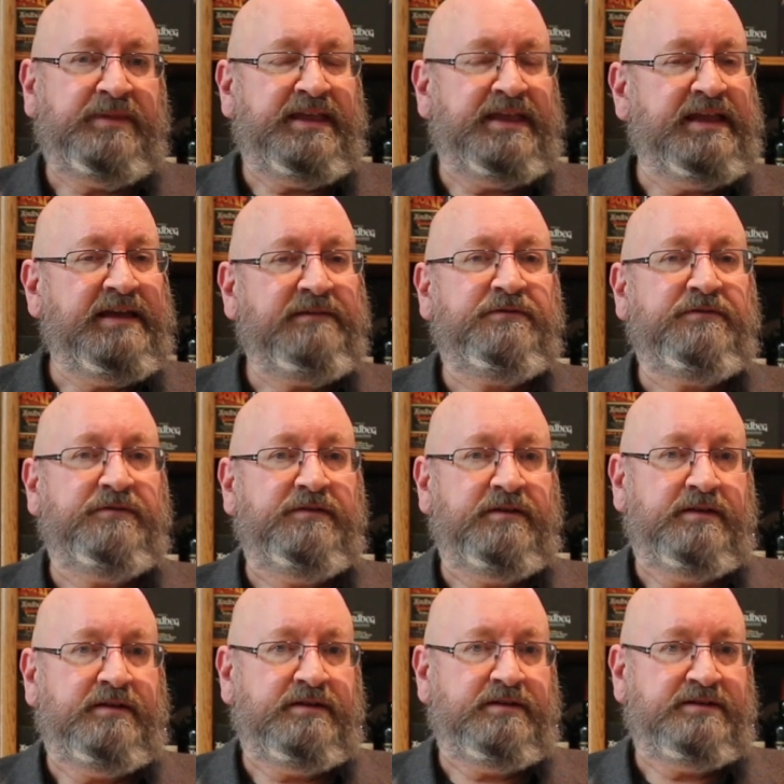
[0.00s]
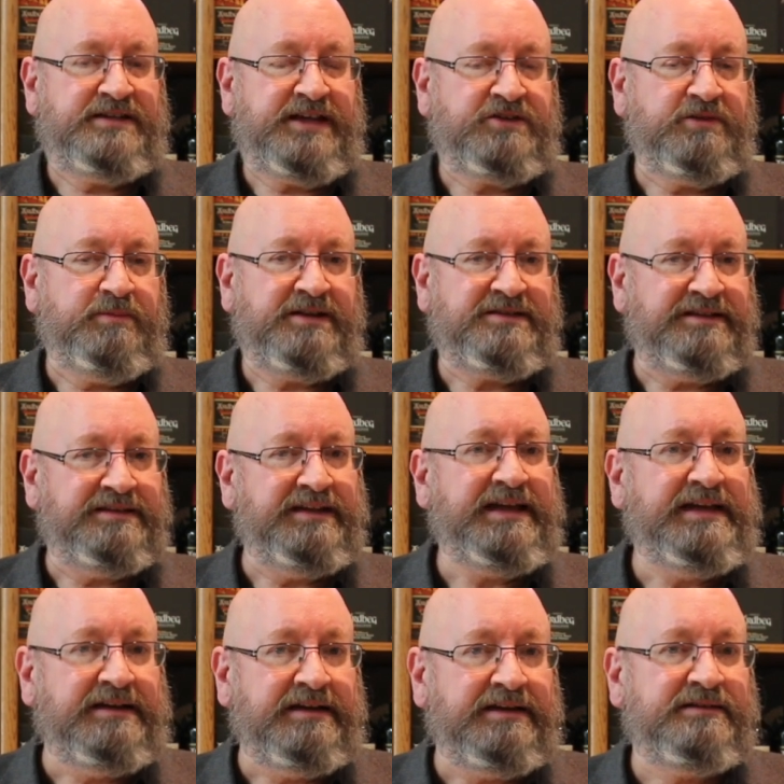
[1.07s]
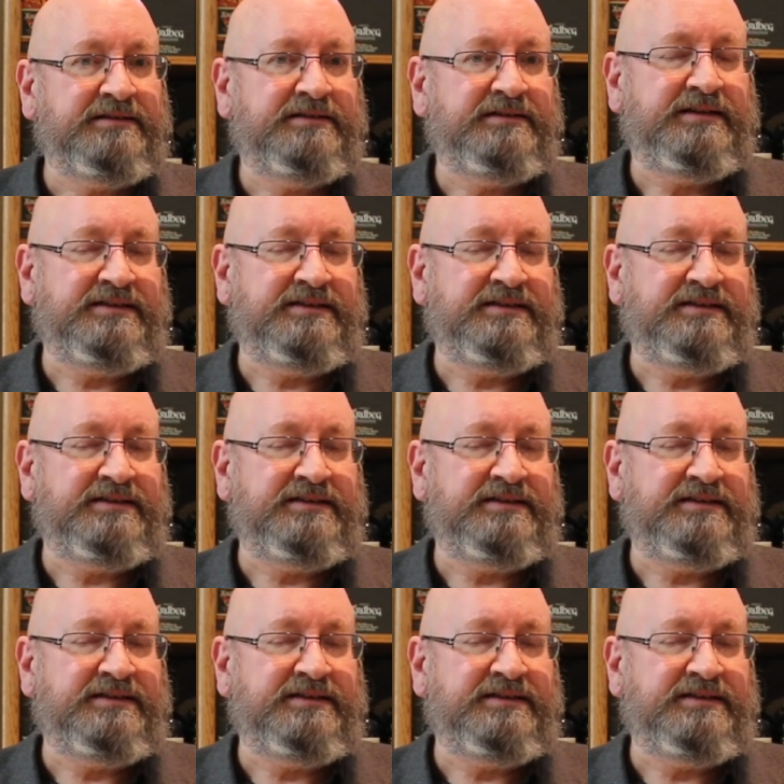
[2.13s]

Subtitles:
if Chateau Montelena